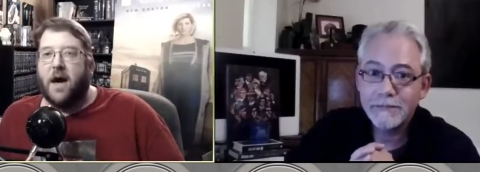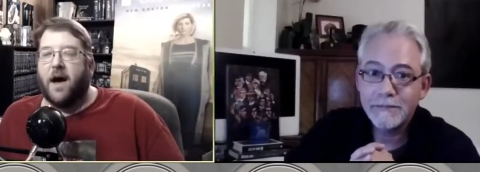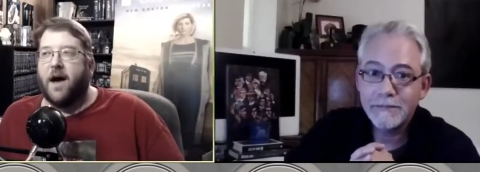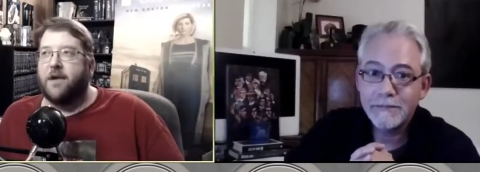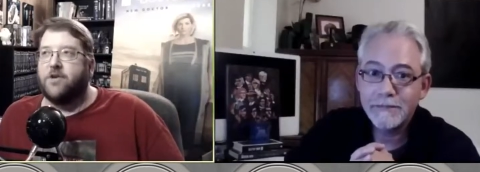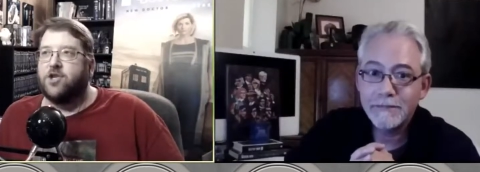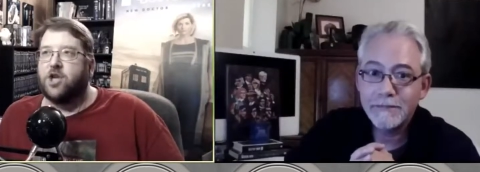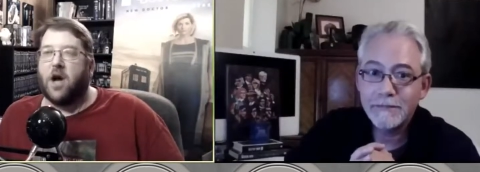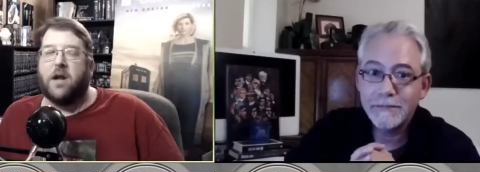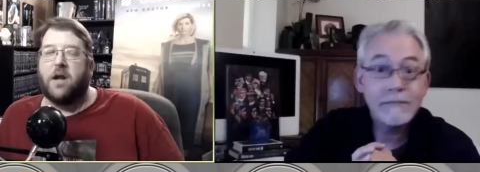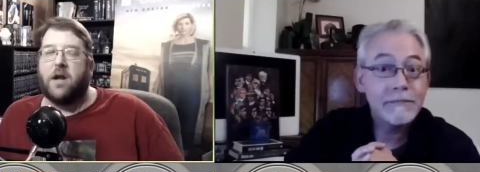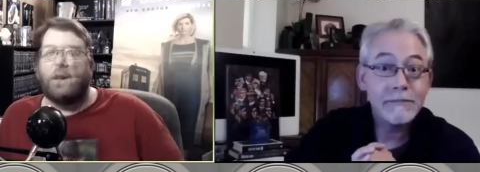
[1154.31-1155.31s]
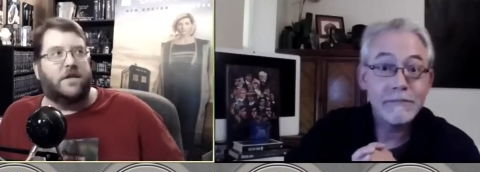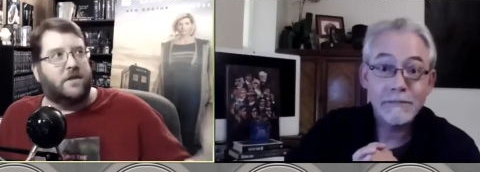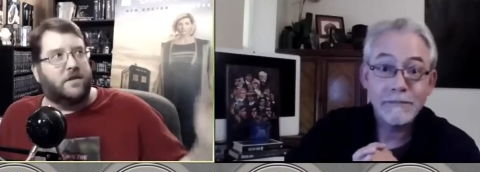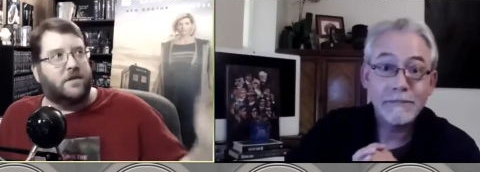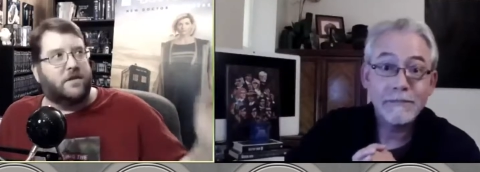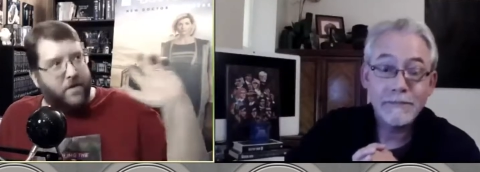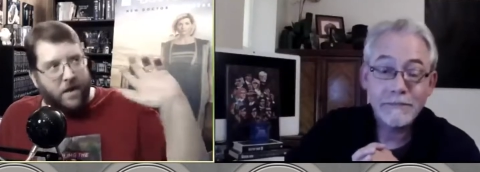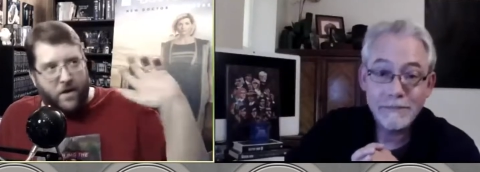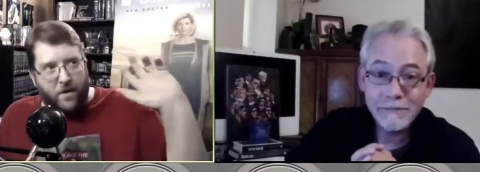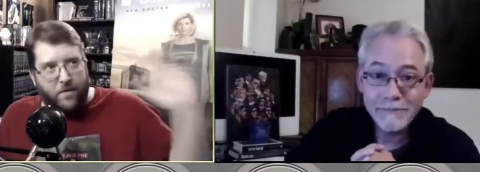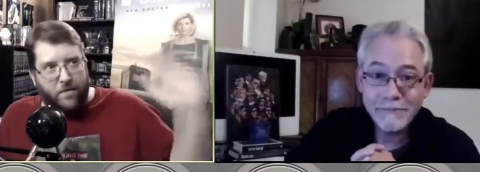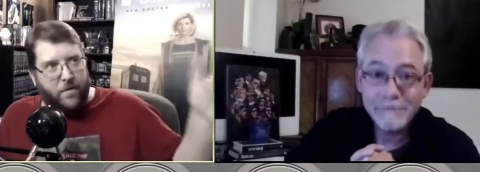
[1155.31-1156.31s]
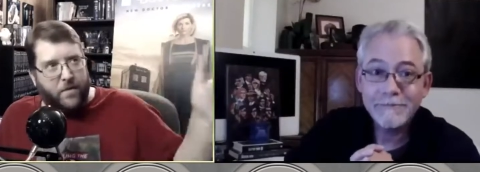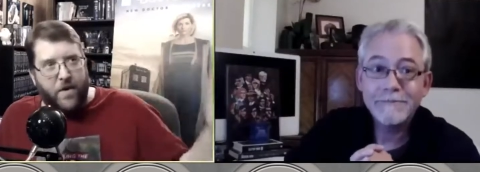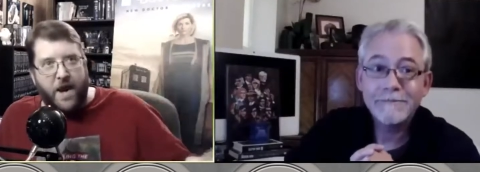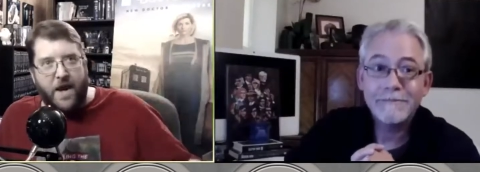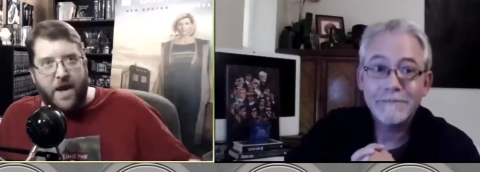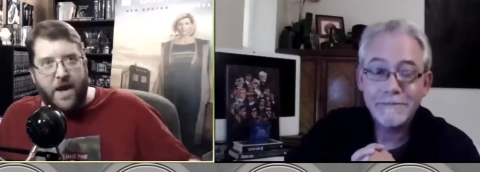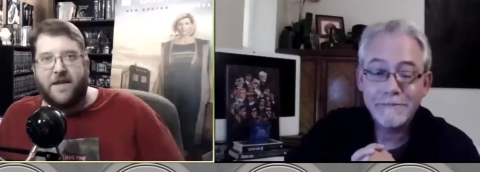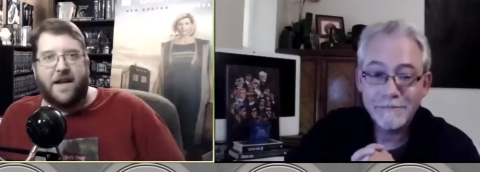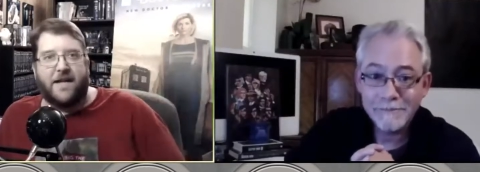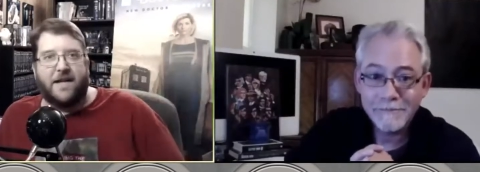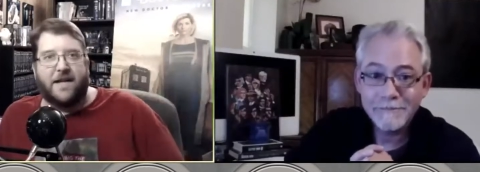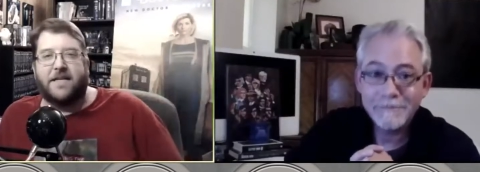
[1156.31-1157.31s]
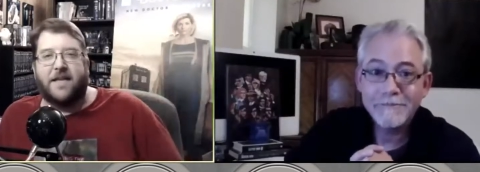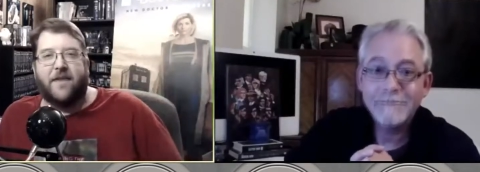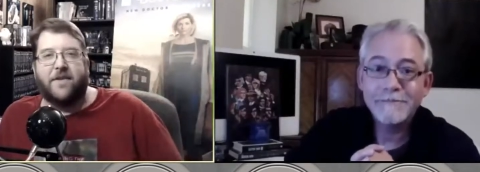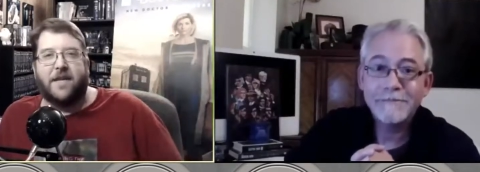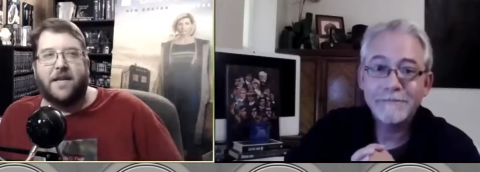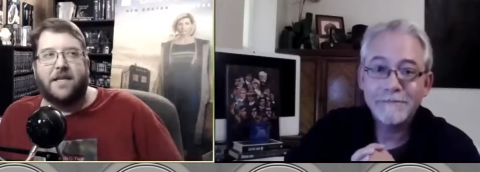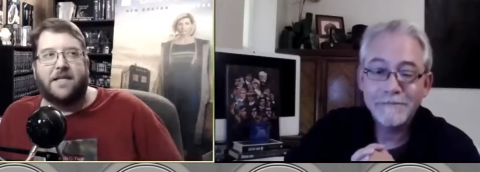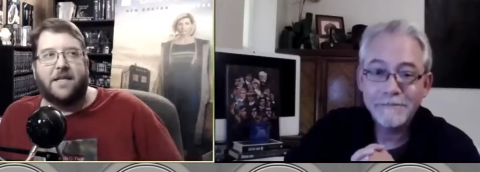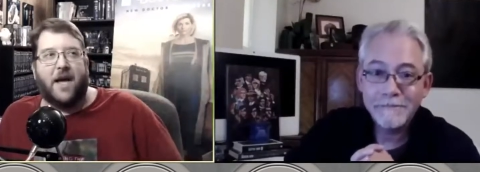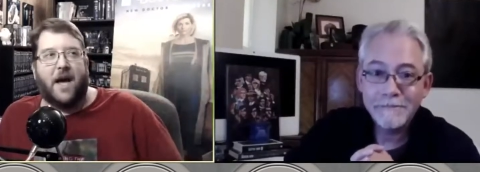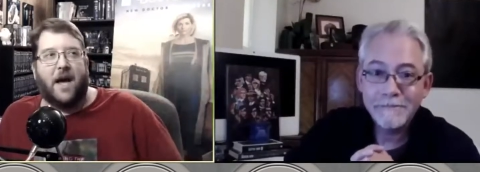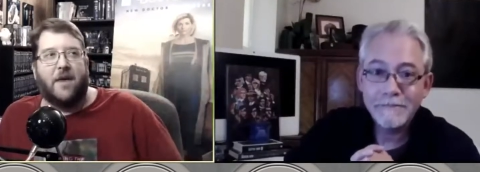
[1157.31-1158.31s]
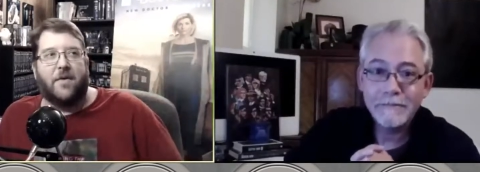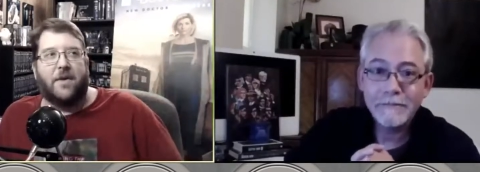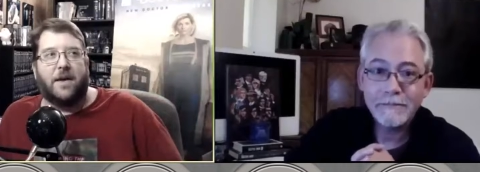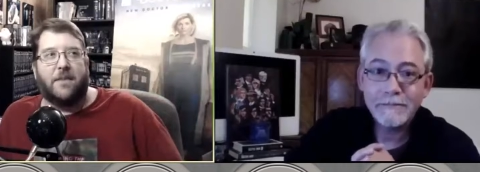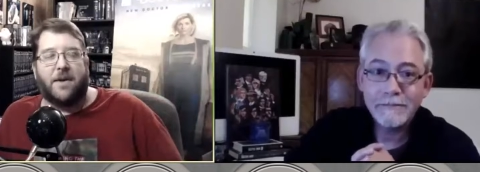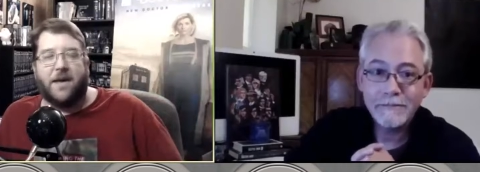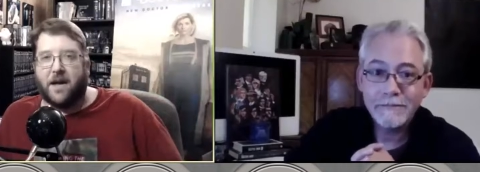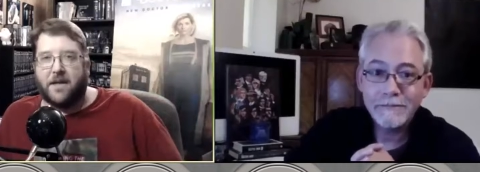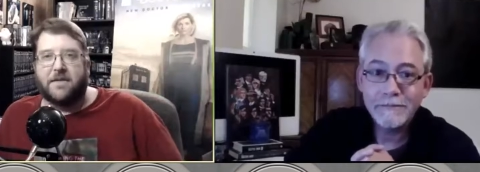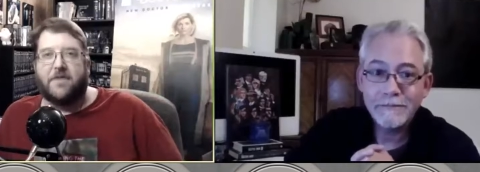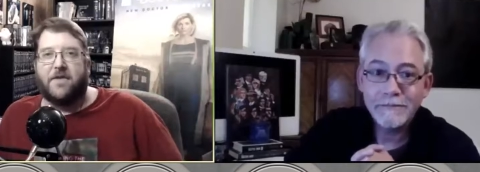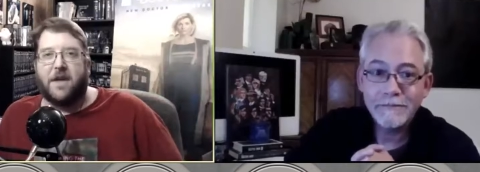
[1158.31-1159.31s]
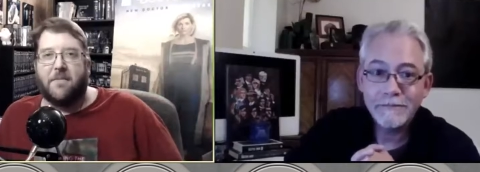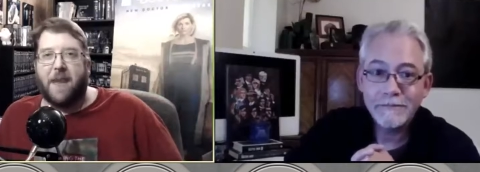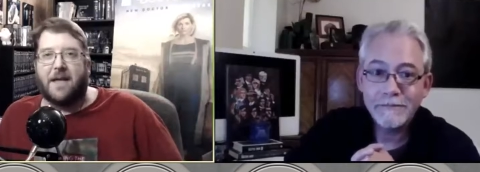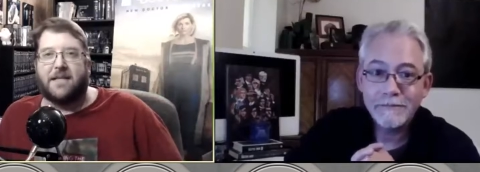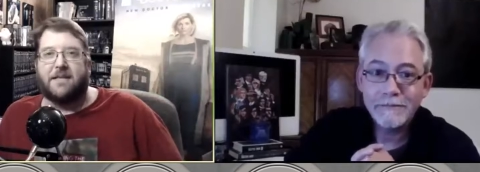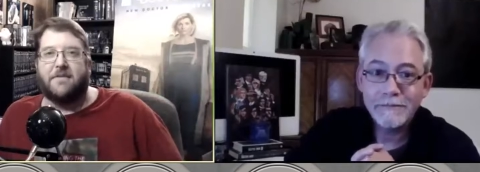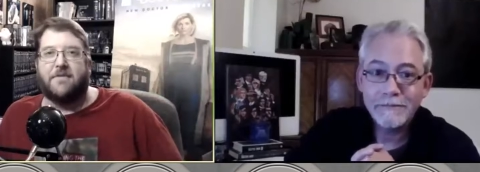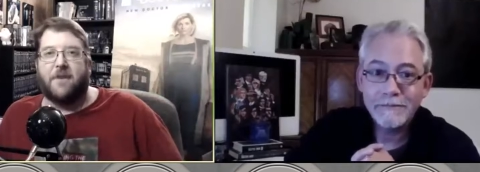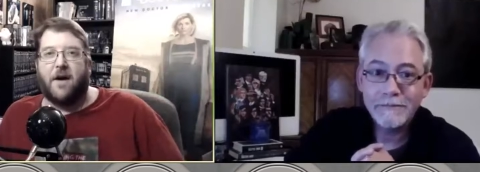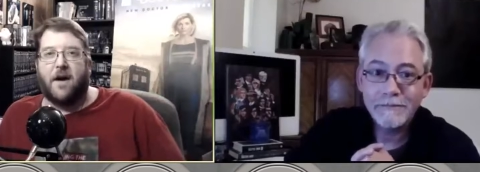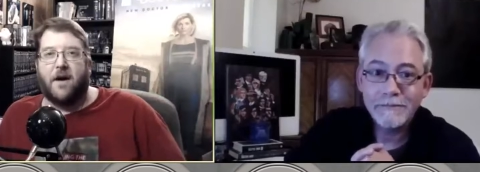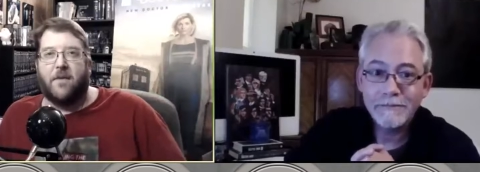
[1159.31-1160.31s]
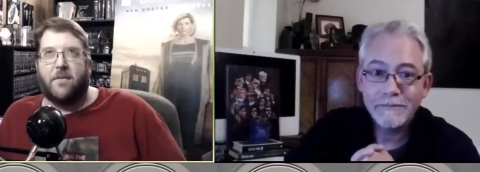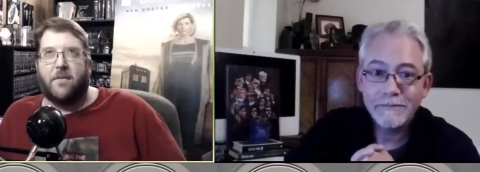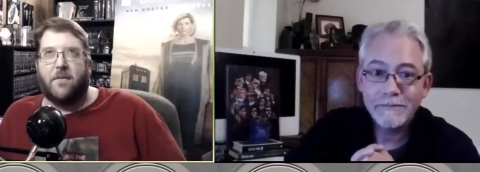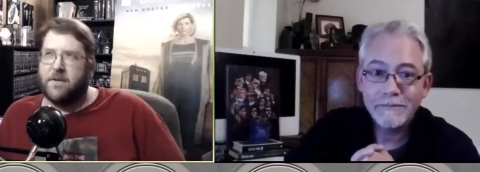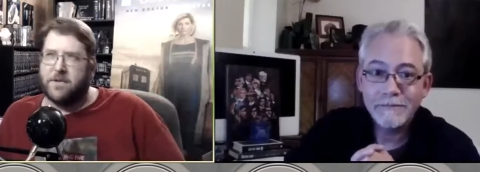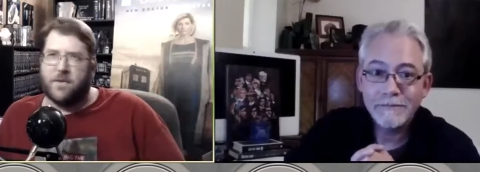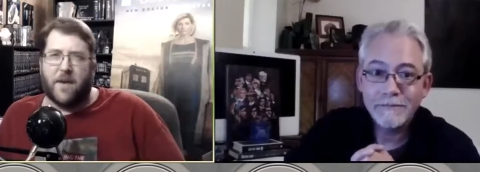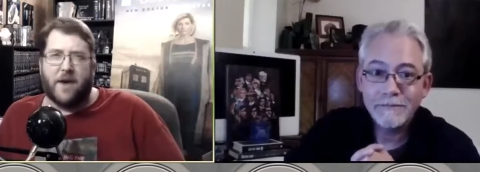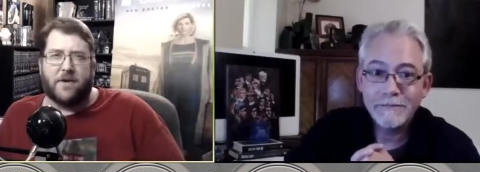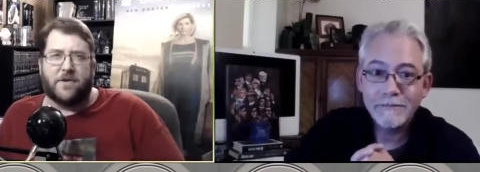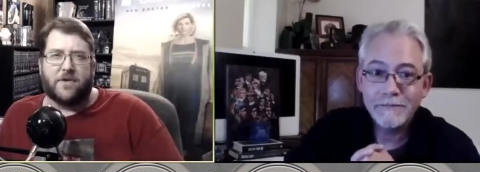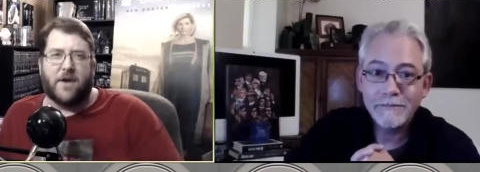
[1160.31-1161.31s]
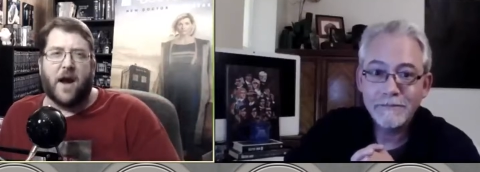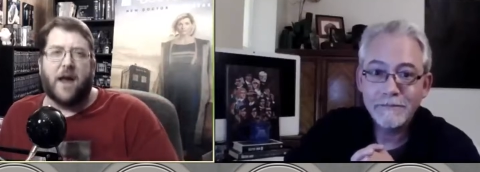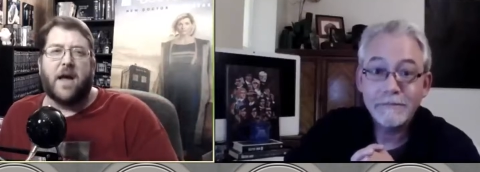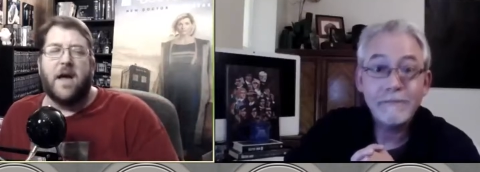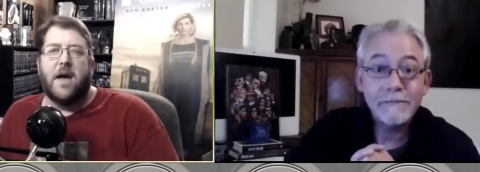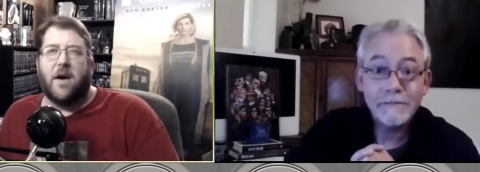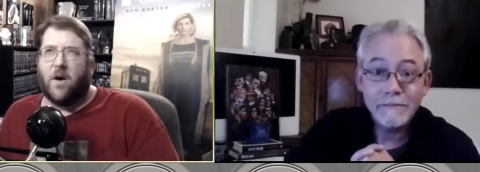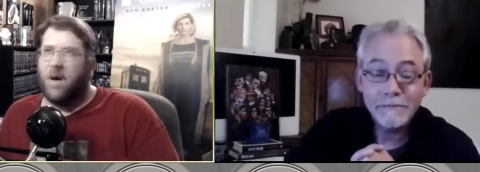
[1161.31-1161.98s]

Speaker 1: Uh, Shada was, you know, created in the 1970s uh, because of the massive, uh, I think it was a writer strike, mm-hmm.